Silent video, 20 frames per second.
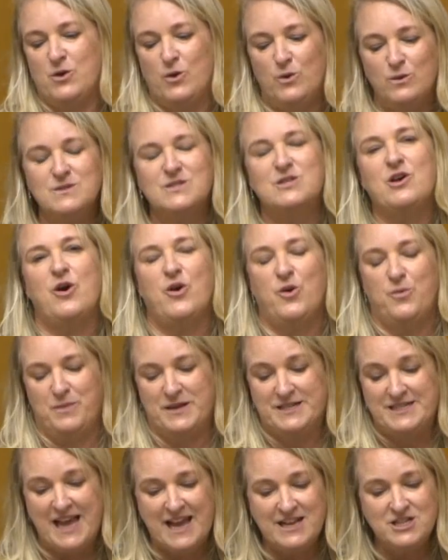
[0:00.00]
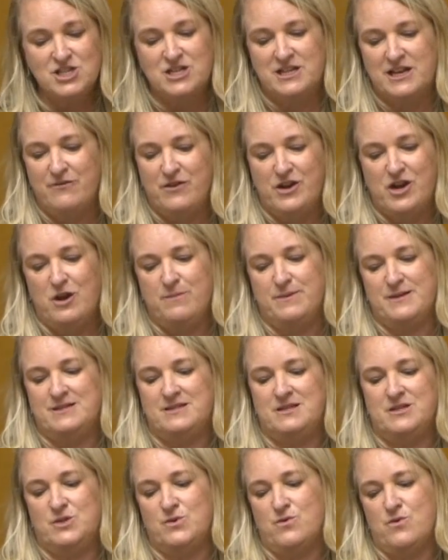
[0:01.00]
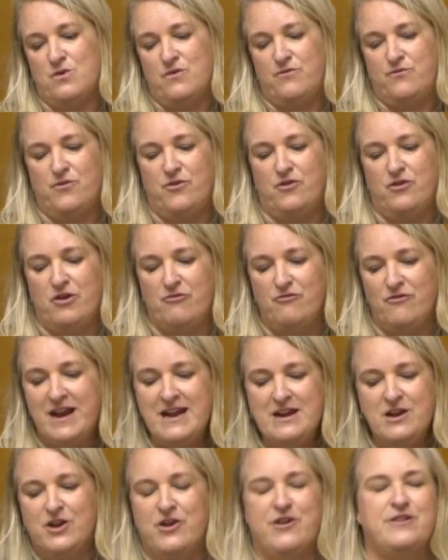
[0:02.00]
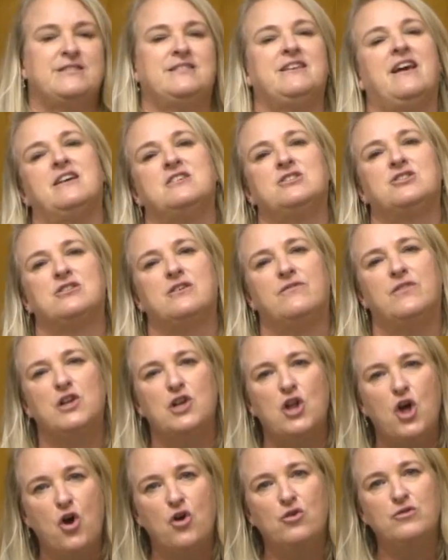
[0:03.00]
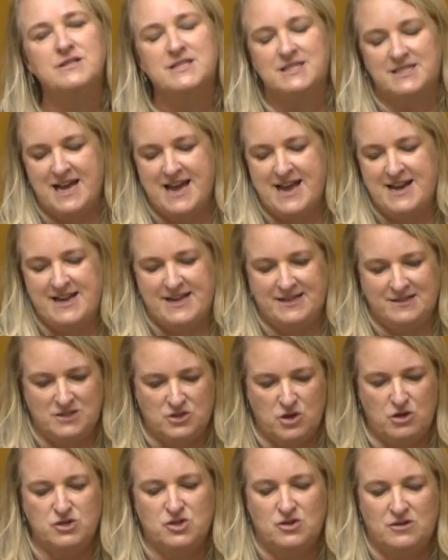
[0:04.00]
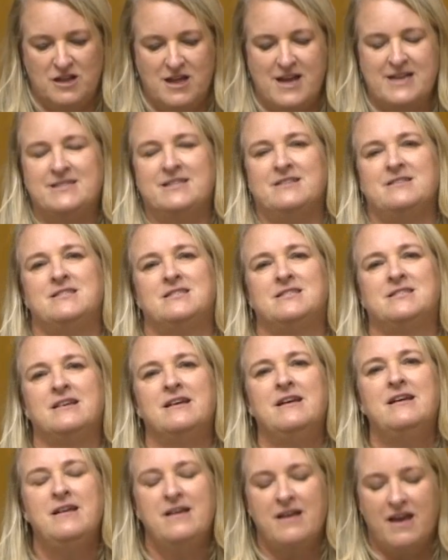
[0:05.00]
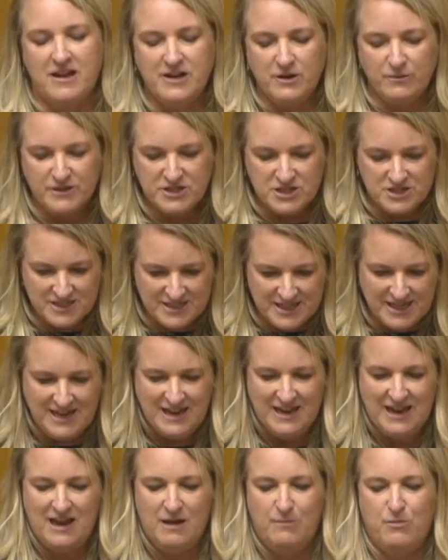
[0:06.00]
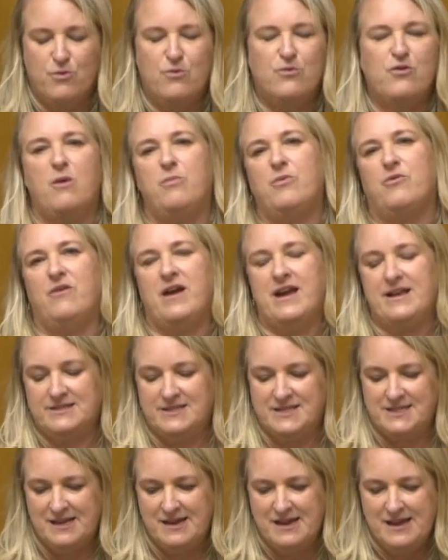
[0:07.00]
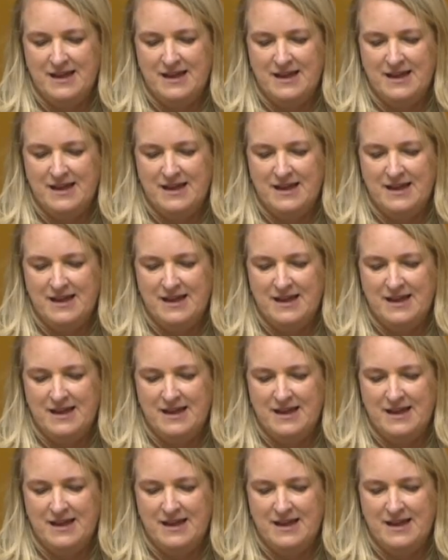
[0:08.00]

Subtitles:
also potentially reopens the door for a renegotiation of a long-standing social licence under which Sydney Airport operates,